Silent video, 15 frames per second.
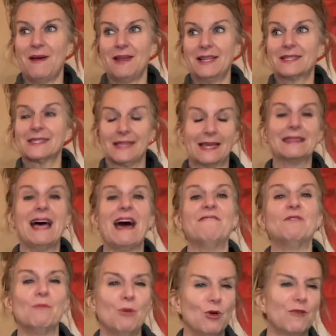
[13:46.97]
It's like
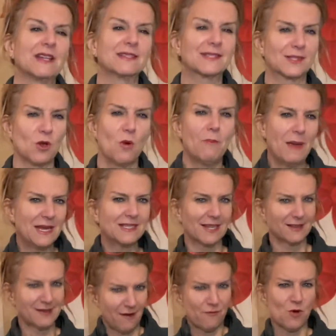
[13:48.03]
laughable. That's so
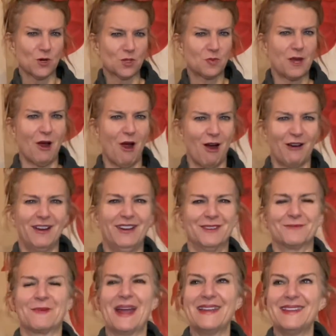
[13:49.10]
basic. Of course we are,
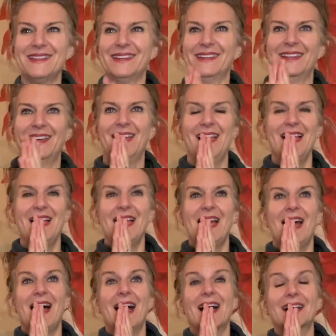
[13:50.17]
right?
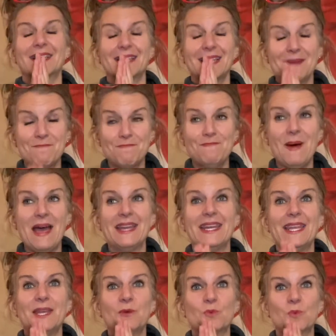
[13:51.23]
But
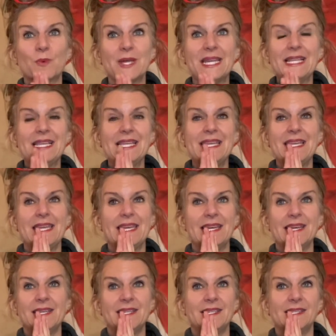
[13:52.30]
it really
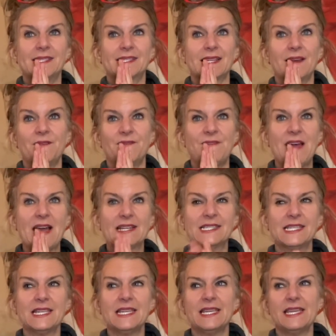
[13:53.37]
is
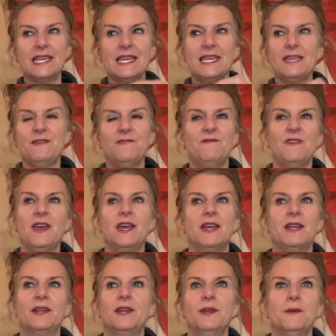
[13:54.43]
affecting
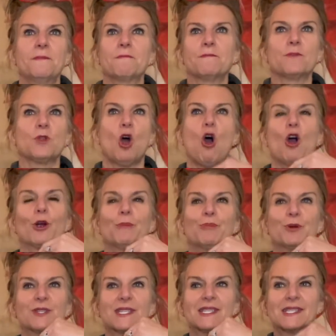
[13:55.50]
even our
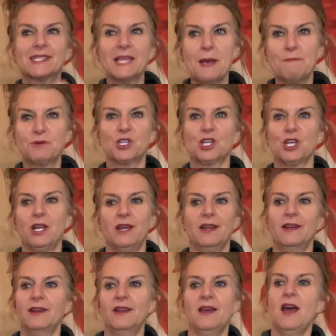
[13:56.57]

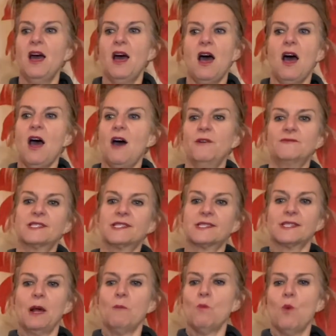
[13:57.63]
perception of
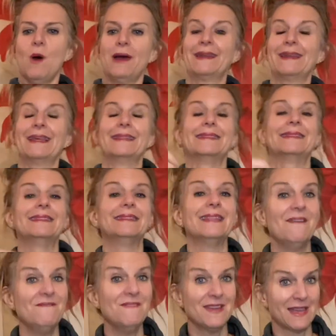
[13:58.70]
someone
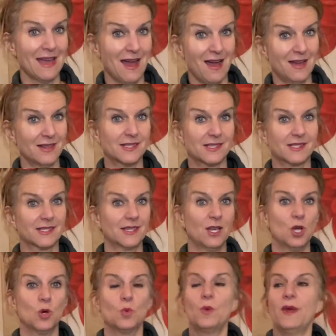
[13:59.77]
loving us
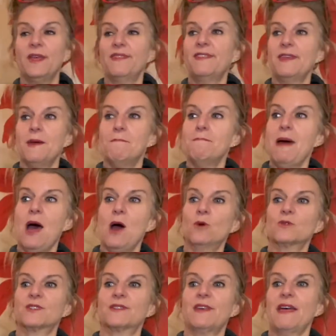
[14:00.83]
with the
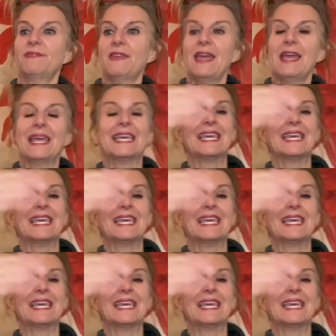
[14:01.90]
amount that they